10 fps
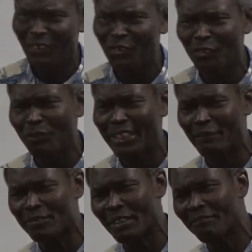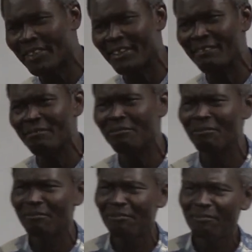He couldn't make himself king.
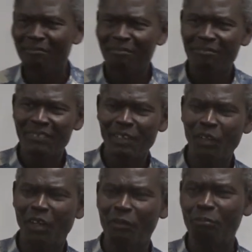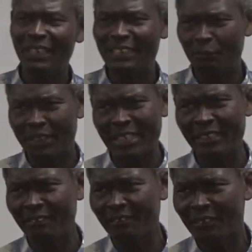The Lord made him
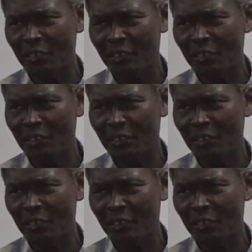king.